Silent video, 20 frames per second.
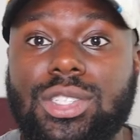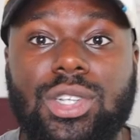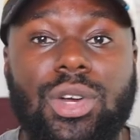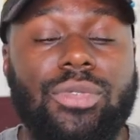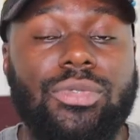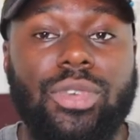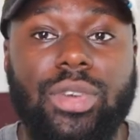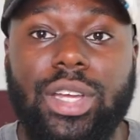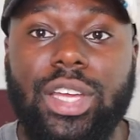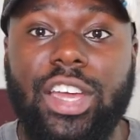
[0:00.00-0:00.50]

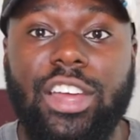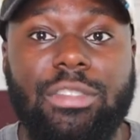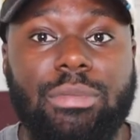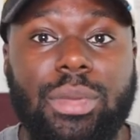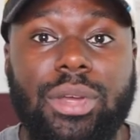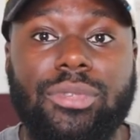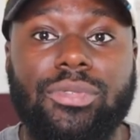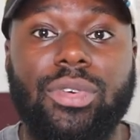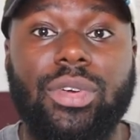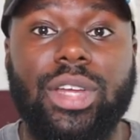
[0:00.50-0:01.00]
so forgive
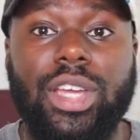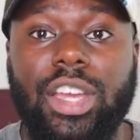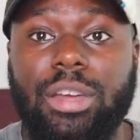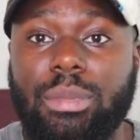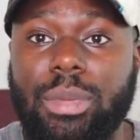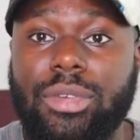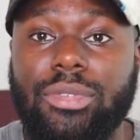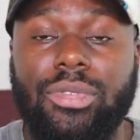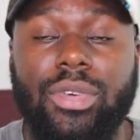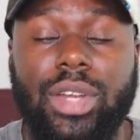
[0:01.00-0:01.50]
me, forgive
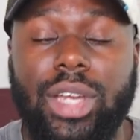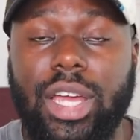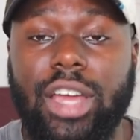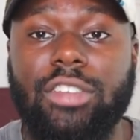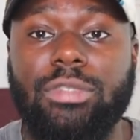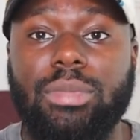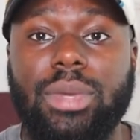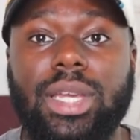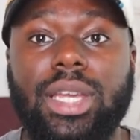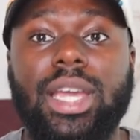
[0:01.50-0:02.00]
me,
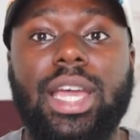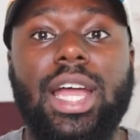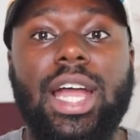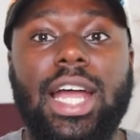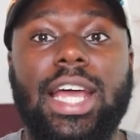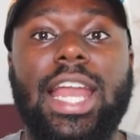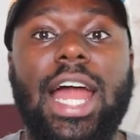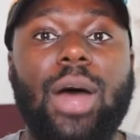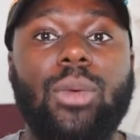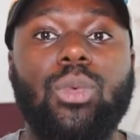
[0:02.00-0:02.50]
forgive me,
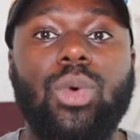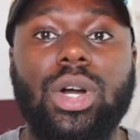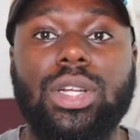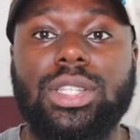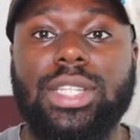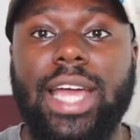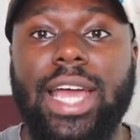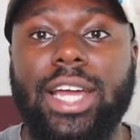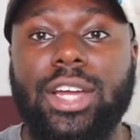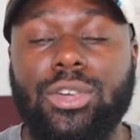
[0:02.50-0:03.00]
and I
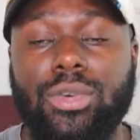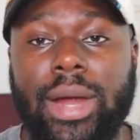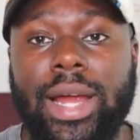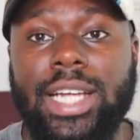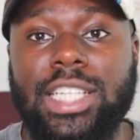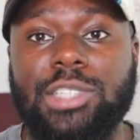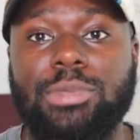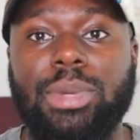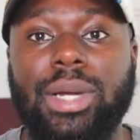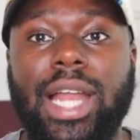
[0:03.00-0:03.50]
want that
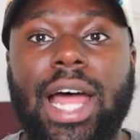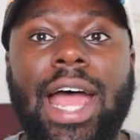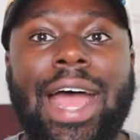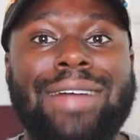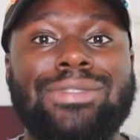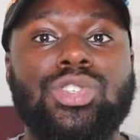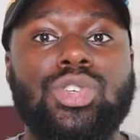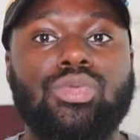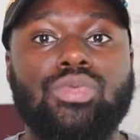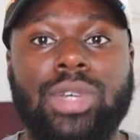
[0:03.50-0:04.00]
grace. But I
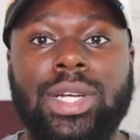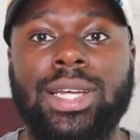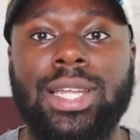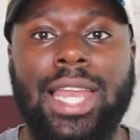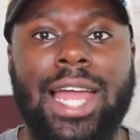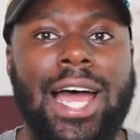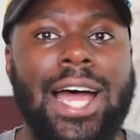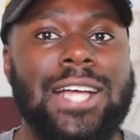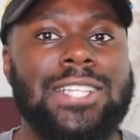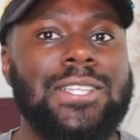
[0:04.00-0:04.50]
have to
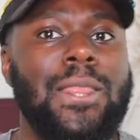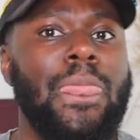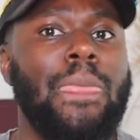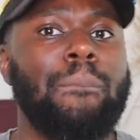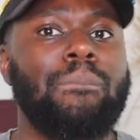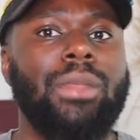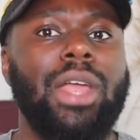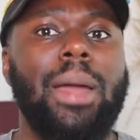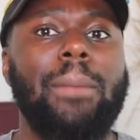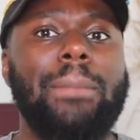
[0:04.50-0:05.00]
realize,
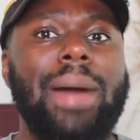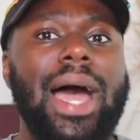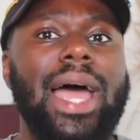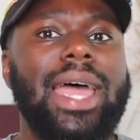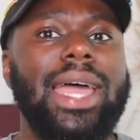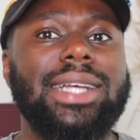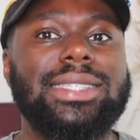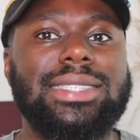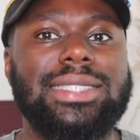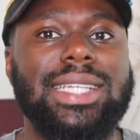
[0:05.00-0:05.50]
am
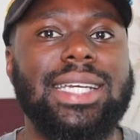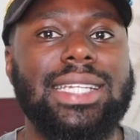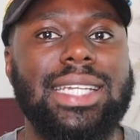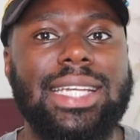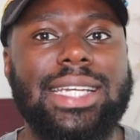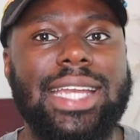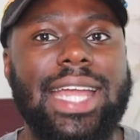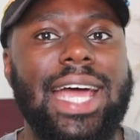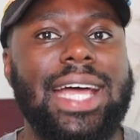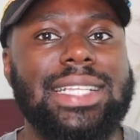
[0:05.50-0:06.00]
I
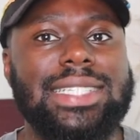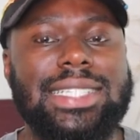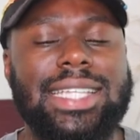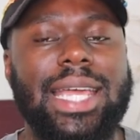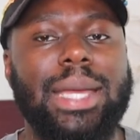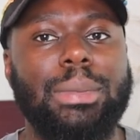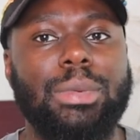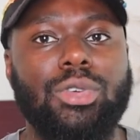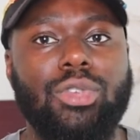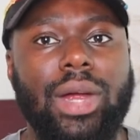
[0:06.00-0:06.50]
extending that
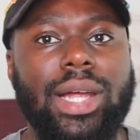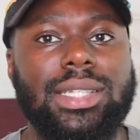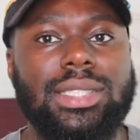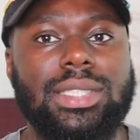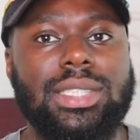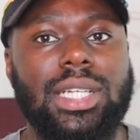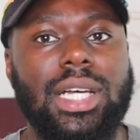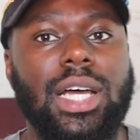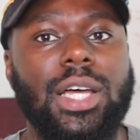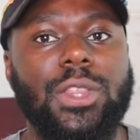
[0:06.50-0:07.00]
same
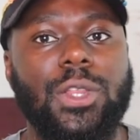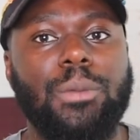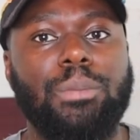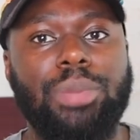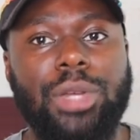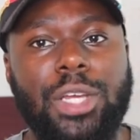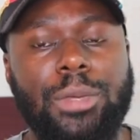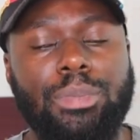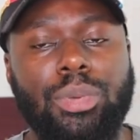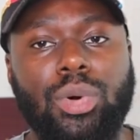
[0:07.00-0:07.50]
grace to other
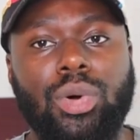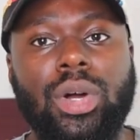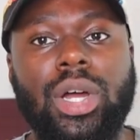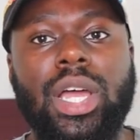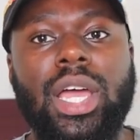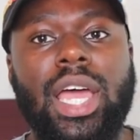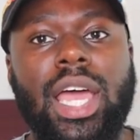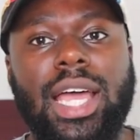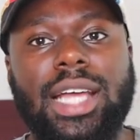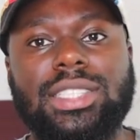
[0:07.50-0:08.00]
people?
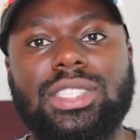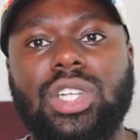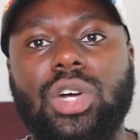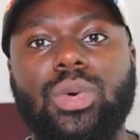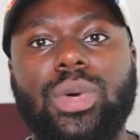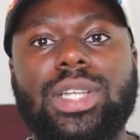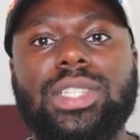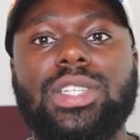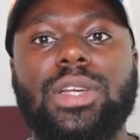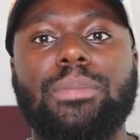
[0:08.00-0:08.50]
And
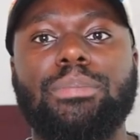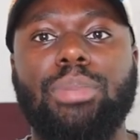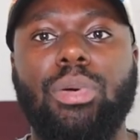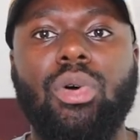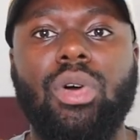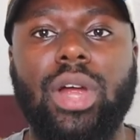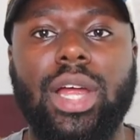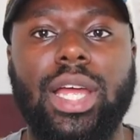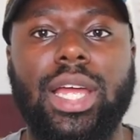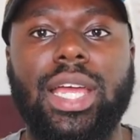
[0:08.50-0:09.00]
so it's
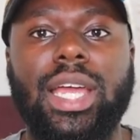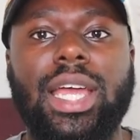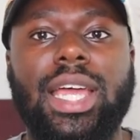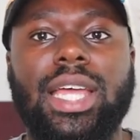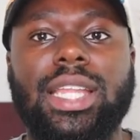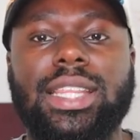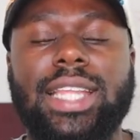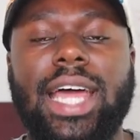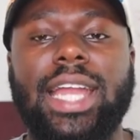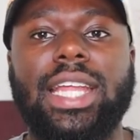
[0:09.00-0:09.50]
important
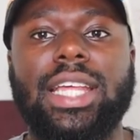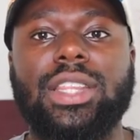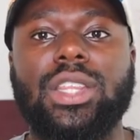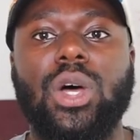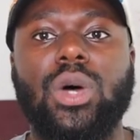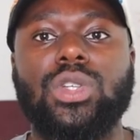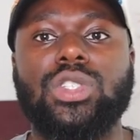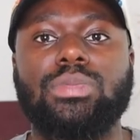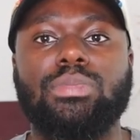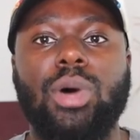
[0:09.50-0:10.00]
that in
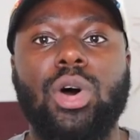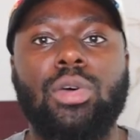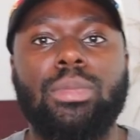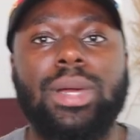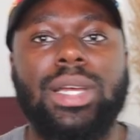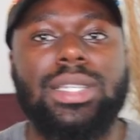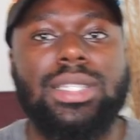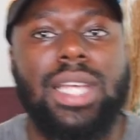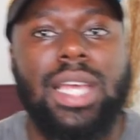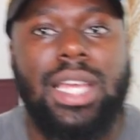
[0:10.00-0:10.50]
those
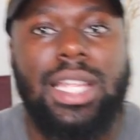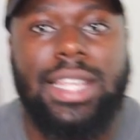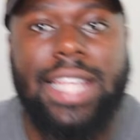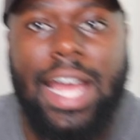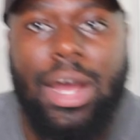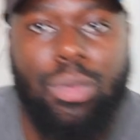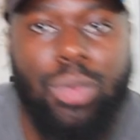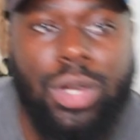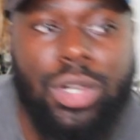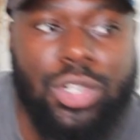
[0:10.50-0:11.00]
moments
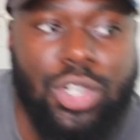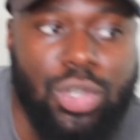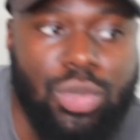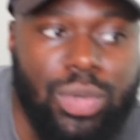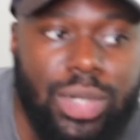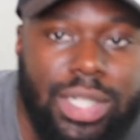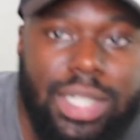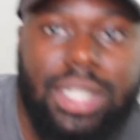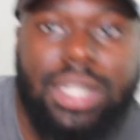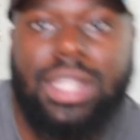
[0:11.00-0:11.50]
that we're
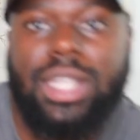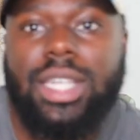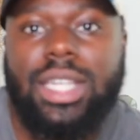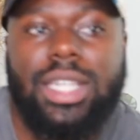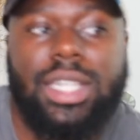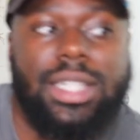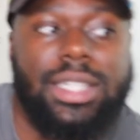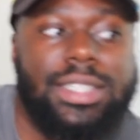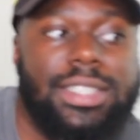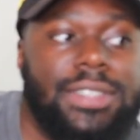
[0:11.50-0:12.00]
doing the
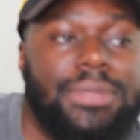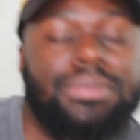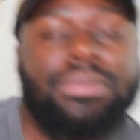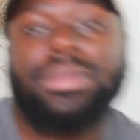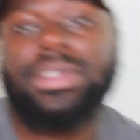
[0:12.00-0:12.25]
things,